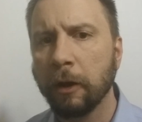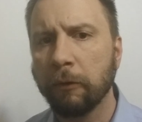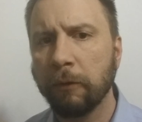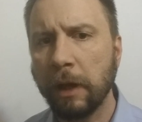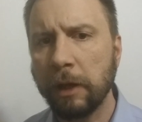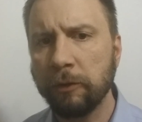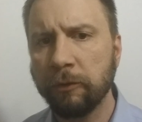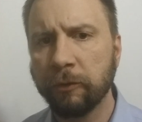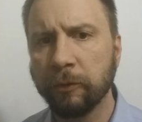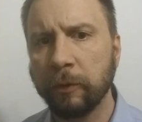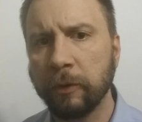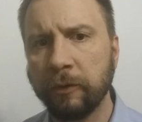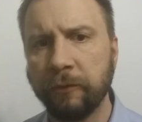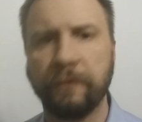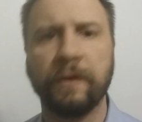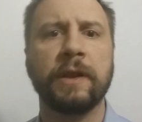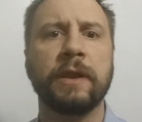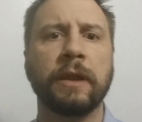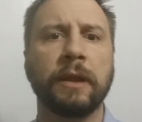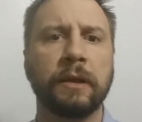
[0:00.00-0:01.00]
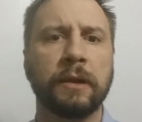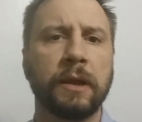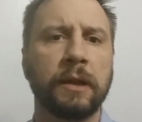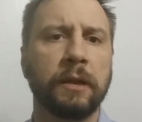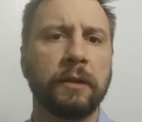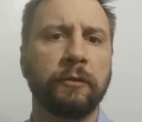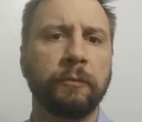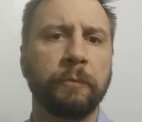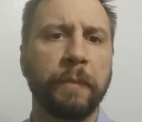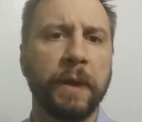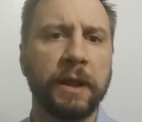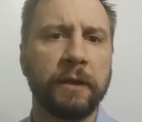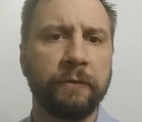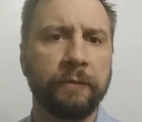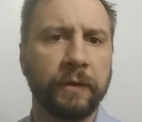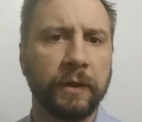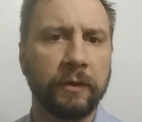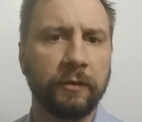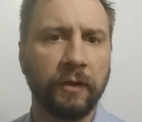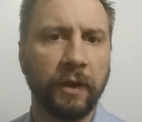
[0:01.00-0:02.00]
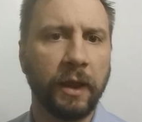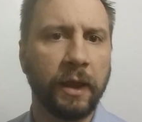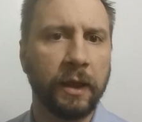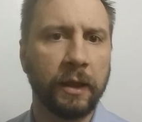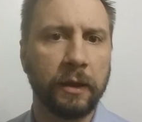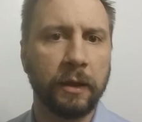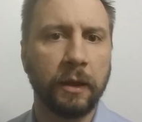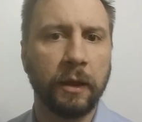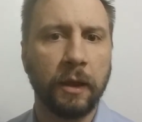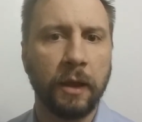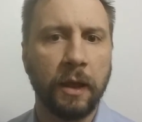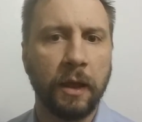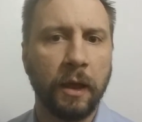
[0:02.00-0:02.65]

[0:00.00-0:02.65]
crowdsource funding and its benefits in